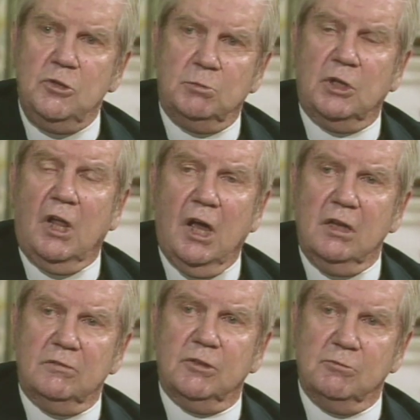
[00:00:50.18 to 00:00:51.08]
human
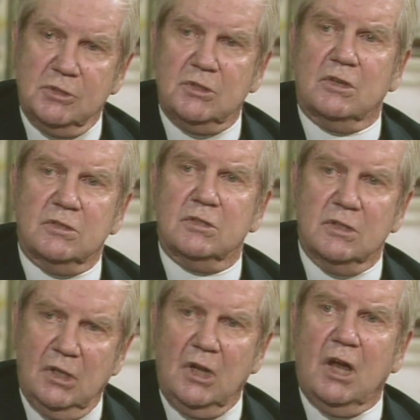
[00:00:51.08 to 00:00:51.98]
life and with justice
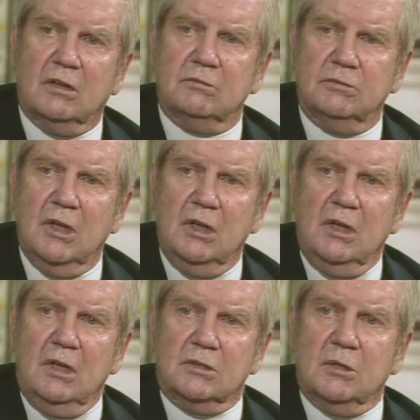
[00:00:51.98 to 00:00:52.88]
and love,
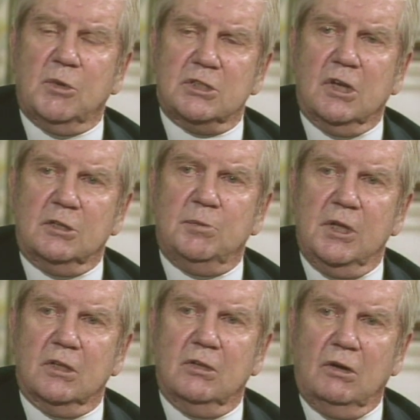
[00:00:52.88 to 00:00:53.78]
somebody's got to
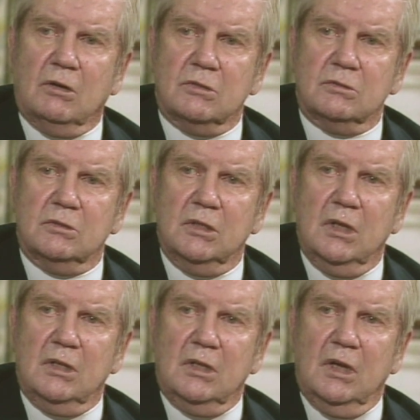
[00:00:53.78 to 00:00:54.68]
pay the cost.
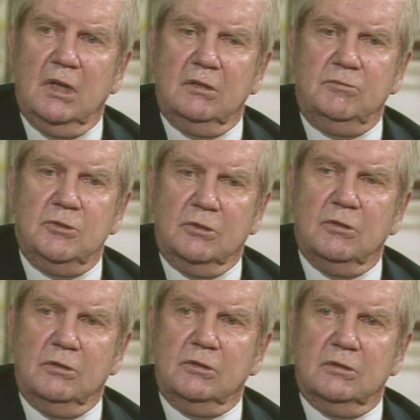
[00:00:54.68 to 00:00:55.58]
And if you're
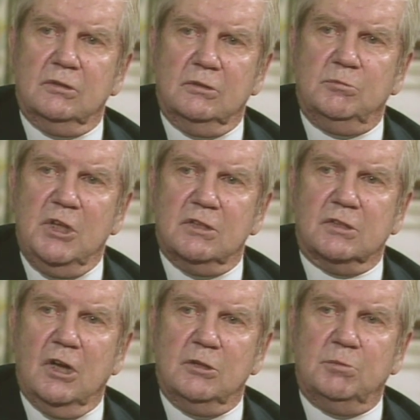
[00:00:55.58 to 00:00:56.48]
going to be this
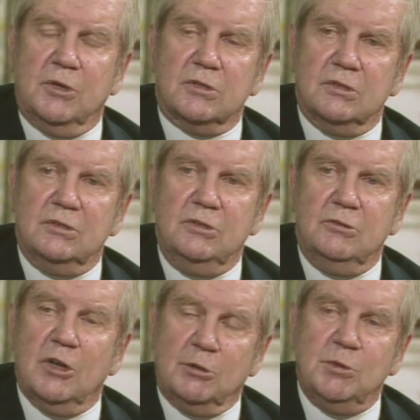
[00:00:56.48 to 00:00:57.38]
kind of person,
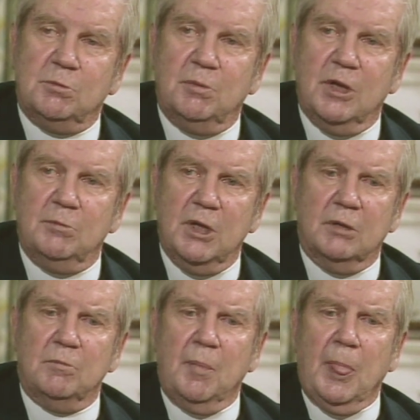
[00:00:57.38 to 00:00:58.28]
you've got to be prepared to pay
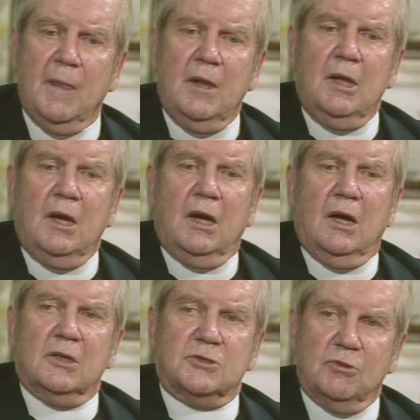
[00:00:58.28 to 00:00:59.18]
it.
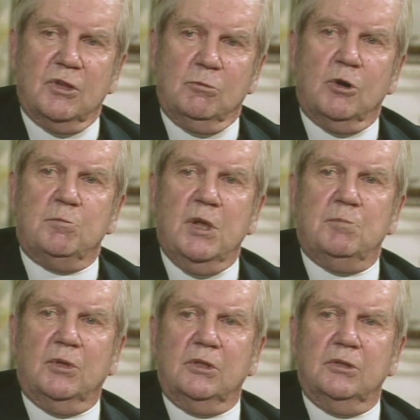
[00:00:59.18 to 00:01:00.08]
Uh, so there were
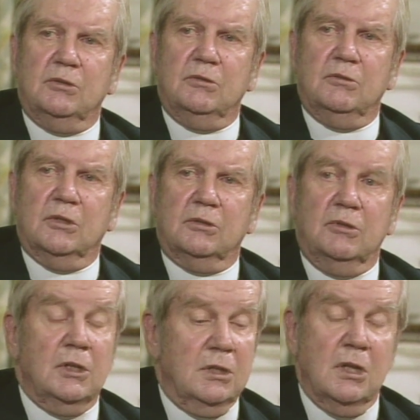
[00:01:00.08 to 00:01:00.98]
people who uh,
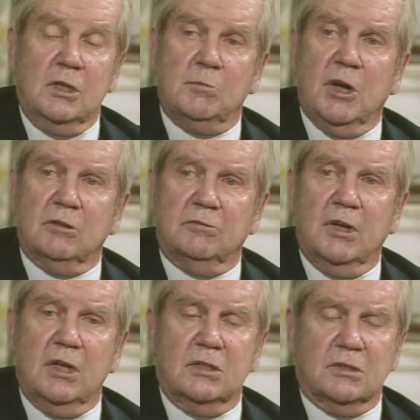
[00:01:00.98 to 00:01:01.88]
really did not about
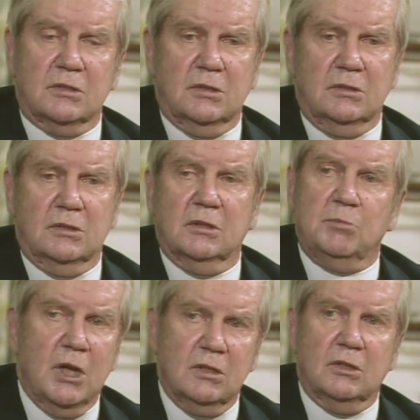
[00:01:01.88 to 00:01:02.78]
face and uh,
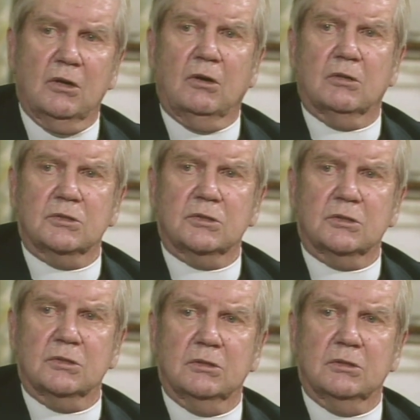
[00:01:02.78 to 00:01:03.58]
paid the cost